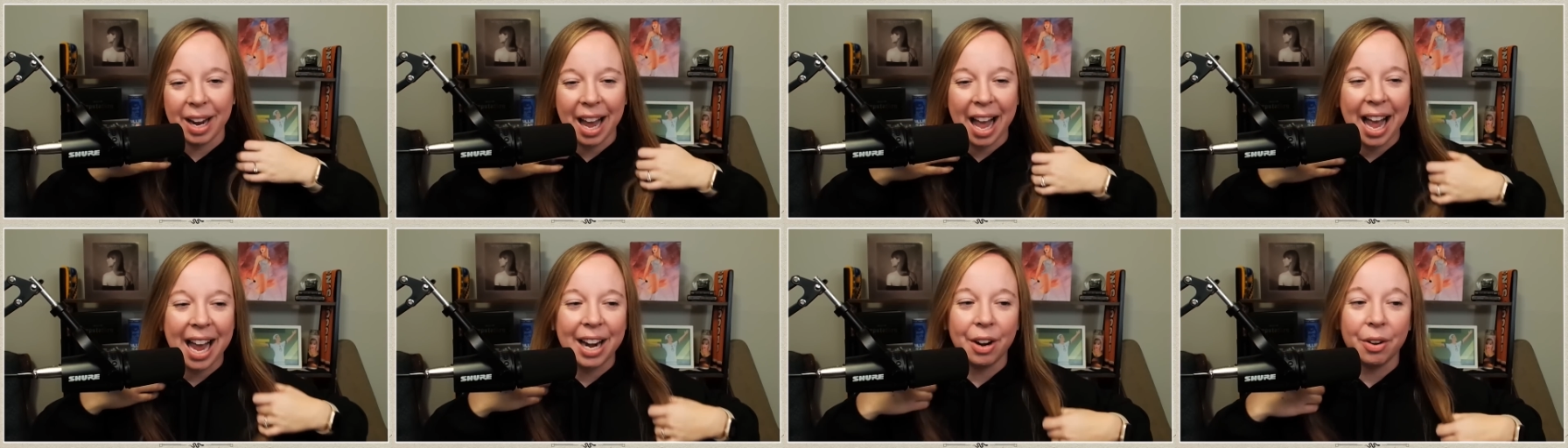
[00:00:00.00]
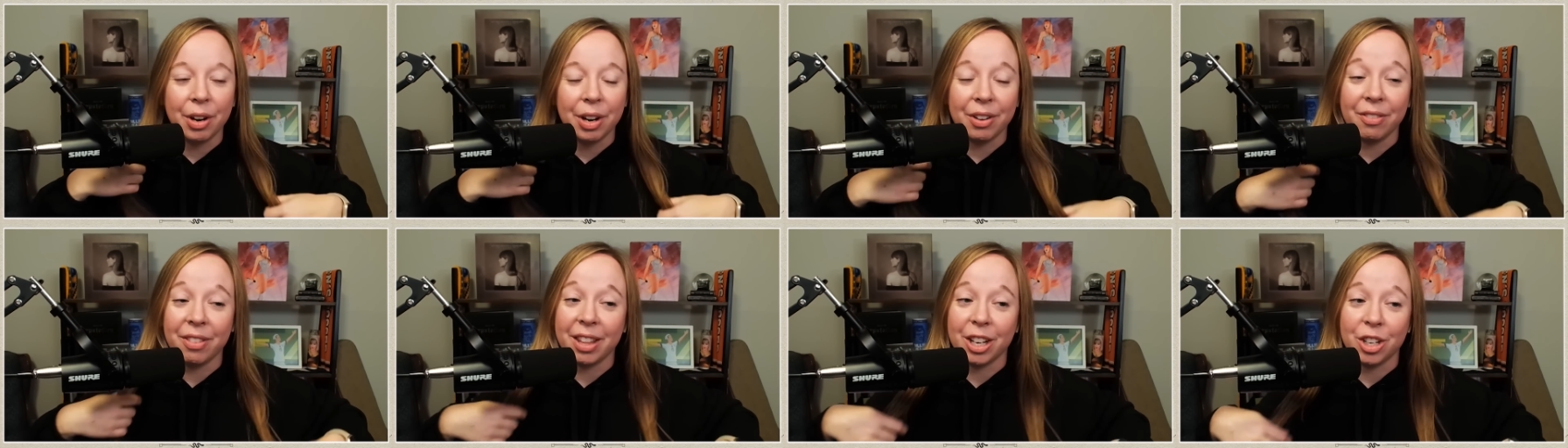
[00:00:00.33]
I don't
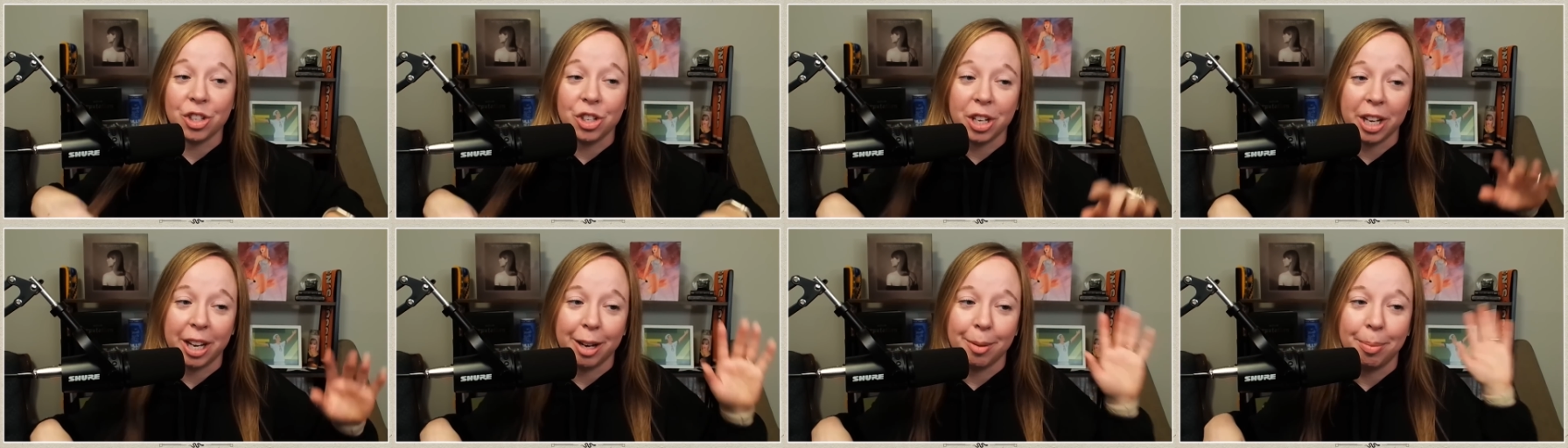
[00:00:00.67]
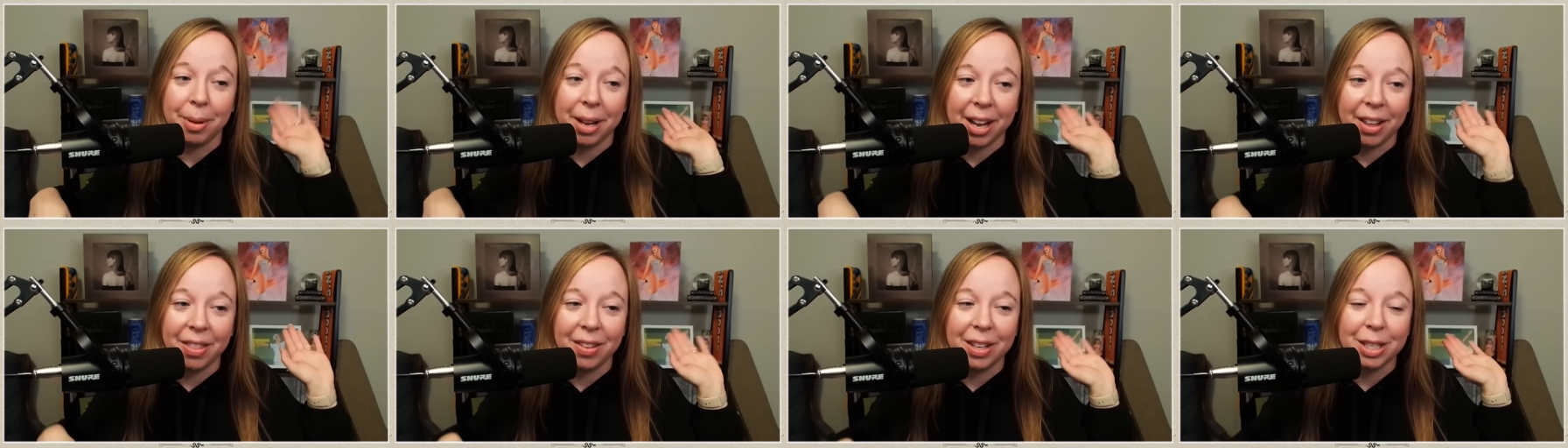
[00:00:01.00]
even think she could
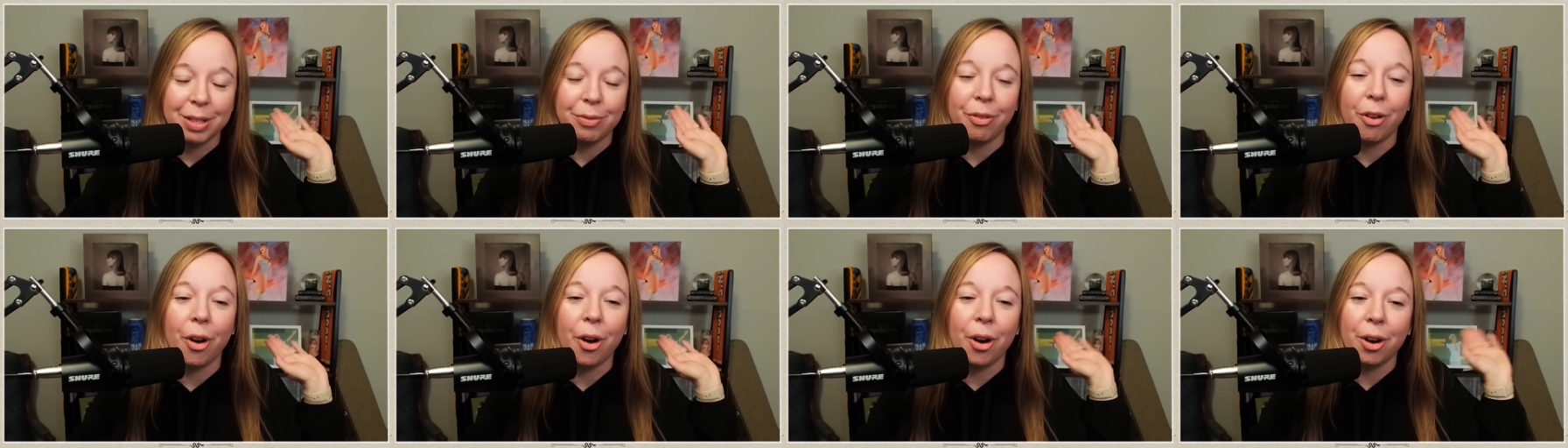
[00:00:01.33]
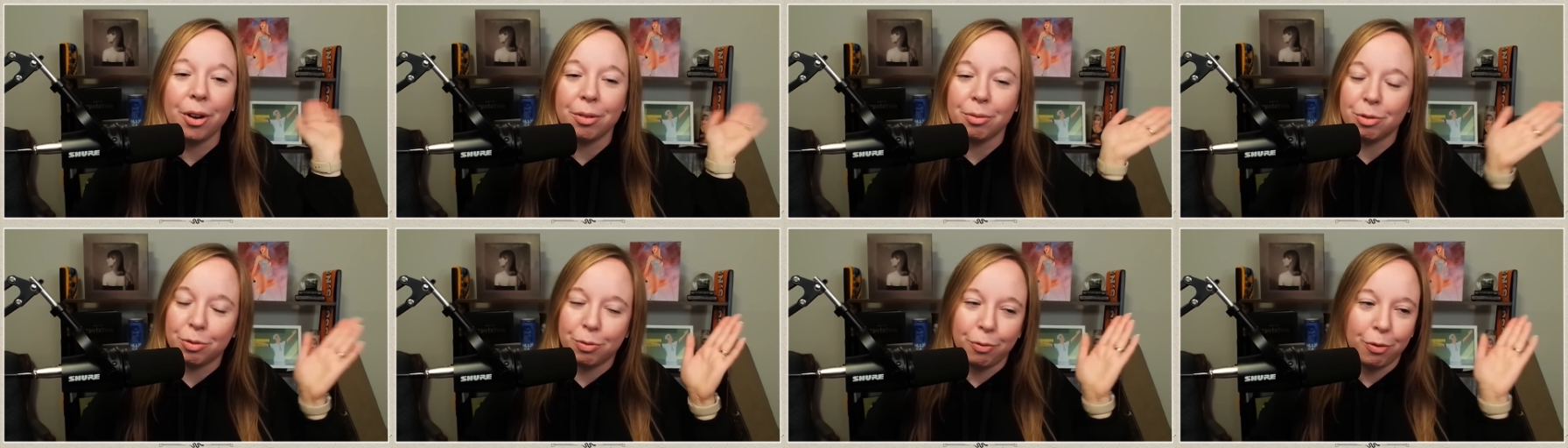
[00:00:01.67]
plan this
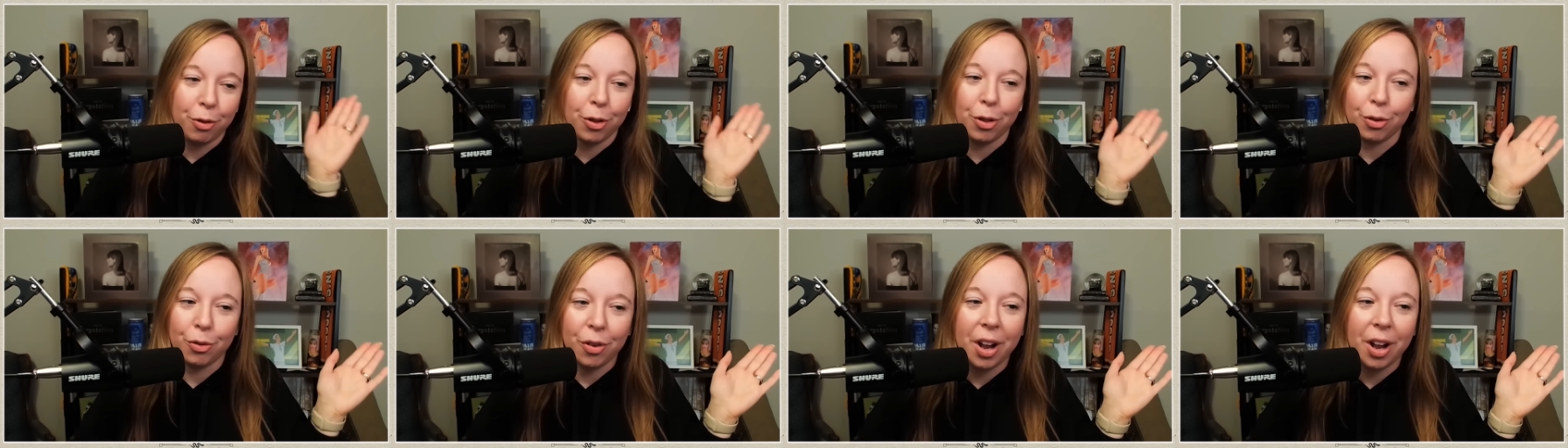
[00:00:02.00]
far, for the